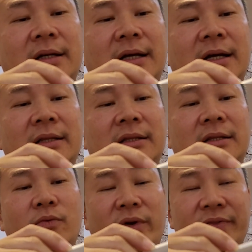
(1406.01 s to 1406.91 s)

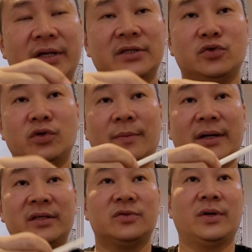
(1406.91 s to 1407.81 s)
And one thing is good
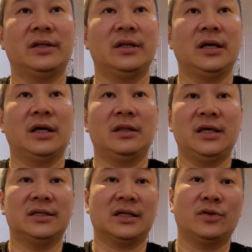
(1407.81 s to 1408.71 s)
about this one,
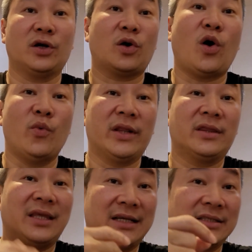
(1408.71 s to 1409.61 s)
this is not
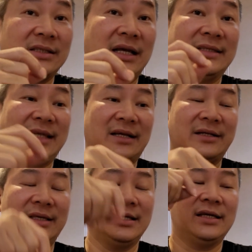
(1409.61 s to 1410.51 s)
COVID test
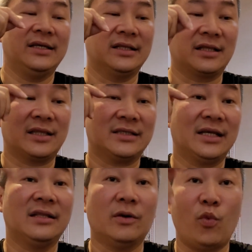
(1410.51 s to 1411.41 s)
exactly. It's
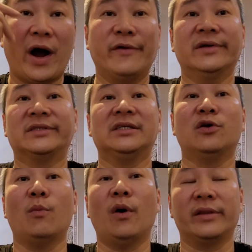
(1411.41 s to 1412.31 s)
testing the virus in
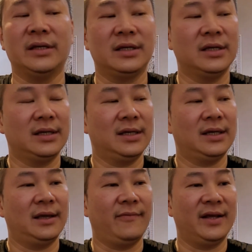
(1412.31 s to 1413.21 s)
your body.
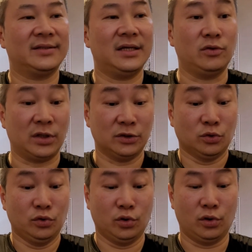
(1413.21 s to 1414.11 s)
If let's say you test
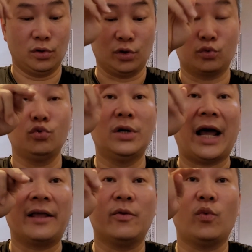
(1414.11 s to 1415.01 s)
you got 2
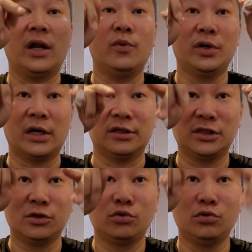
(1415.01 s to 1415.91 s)
lines, whatever you can
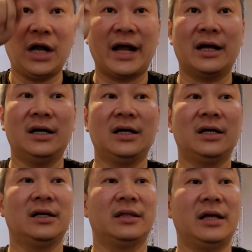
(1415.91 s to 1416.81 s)
see 2 lines,
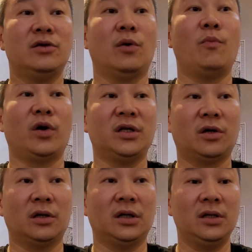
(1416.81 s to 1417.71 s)
then your body
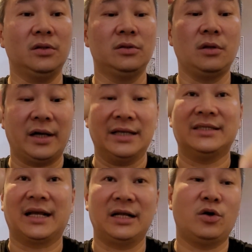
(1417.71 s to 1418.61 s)
got not
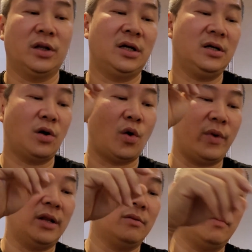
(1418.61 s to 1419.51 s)
exactly got a
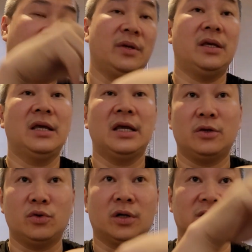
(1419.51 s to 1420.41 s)
COVID. Maybe
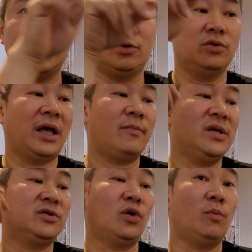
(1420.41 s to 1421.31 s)
you got see 2 lines
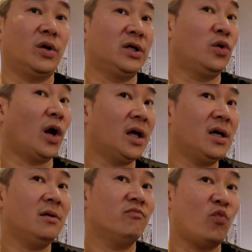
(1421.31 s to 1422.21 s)
means your body got
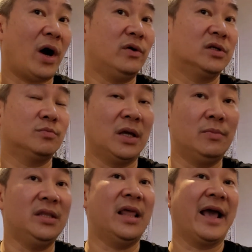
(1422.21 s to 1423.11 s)
a virus,
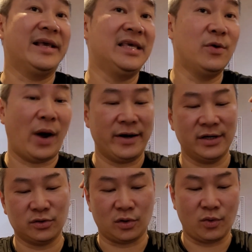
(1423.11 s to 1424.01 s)
maybe dengue
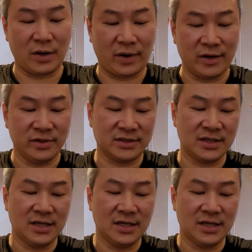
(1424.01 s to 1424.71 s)
virus or what virus.